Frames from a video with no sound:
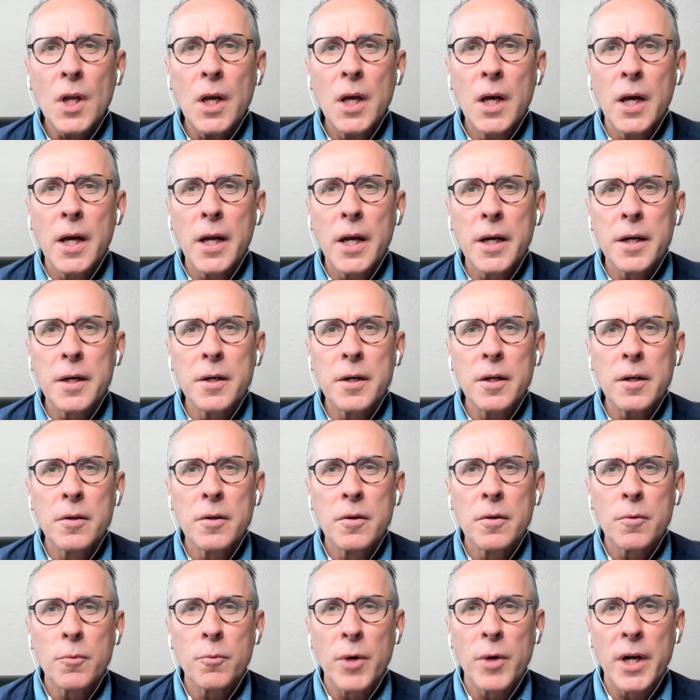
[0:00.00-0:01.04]
And
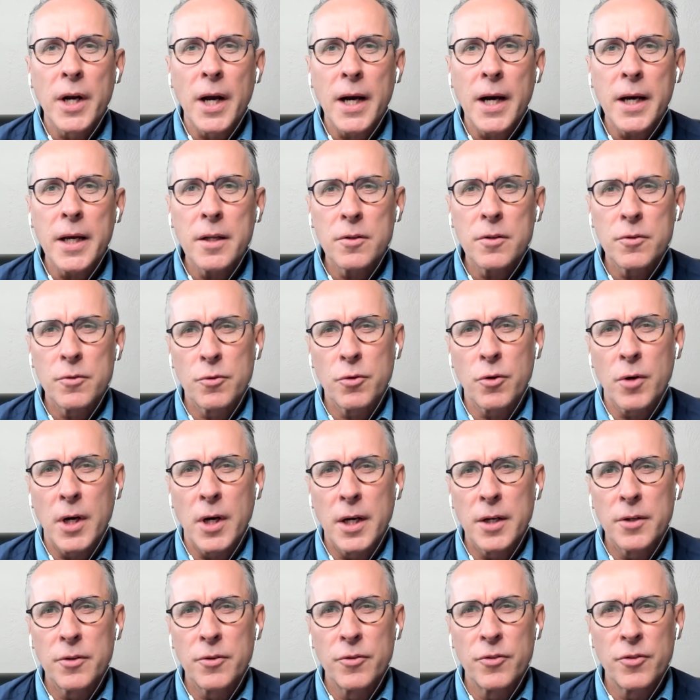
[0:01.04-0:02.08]
when I
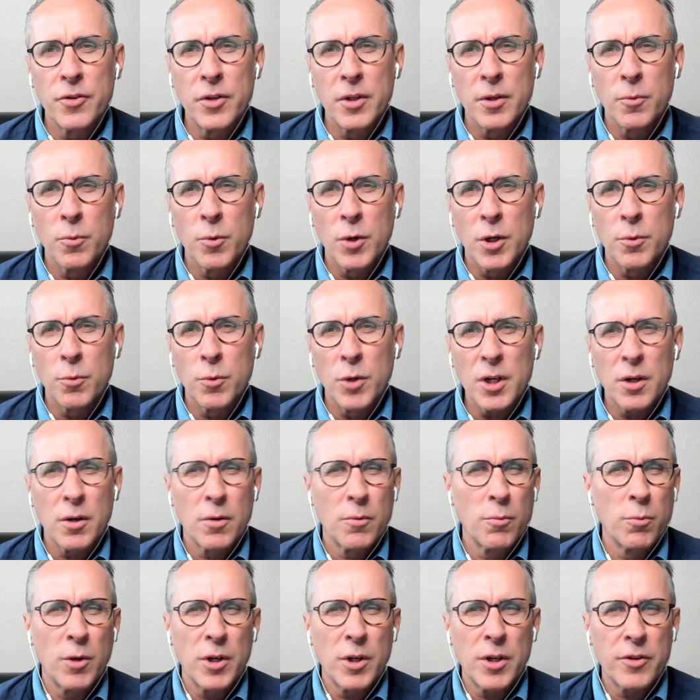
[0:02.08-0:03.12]
try to see
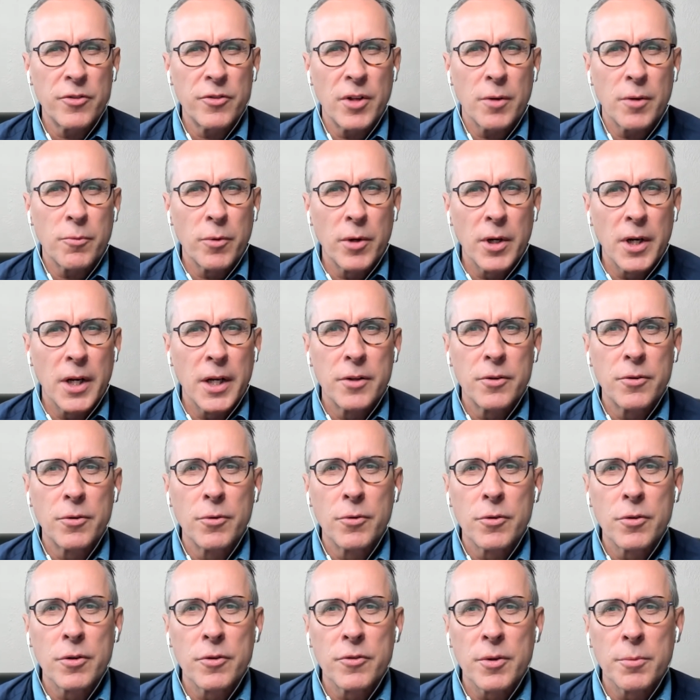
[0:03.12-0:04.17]
what does that relate
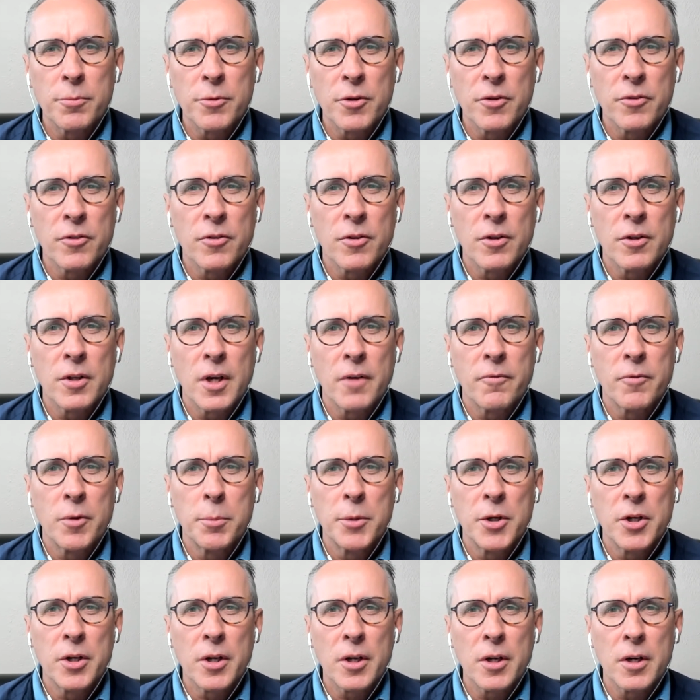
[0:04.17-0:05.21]
to something that
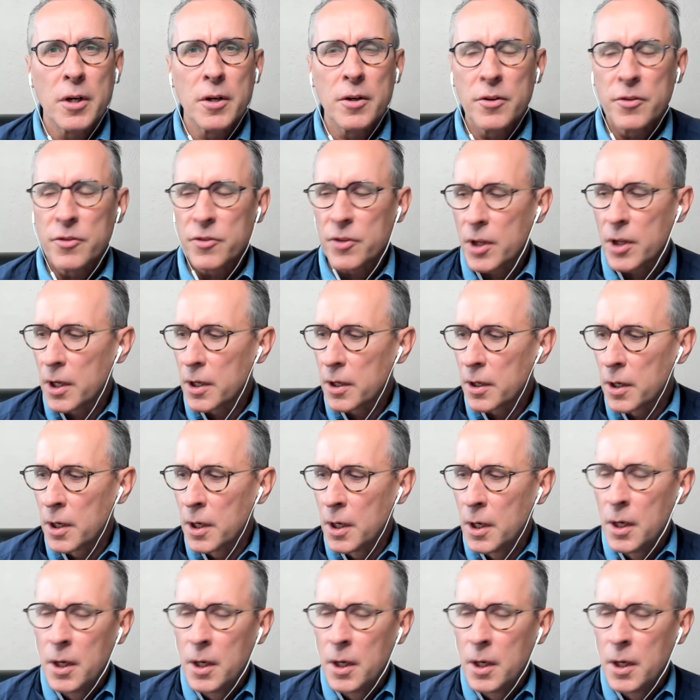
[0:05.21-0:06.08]
everybody can understand,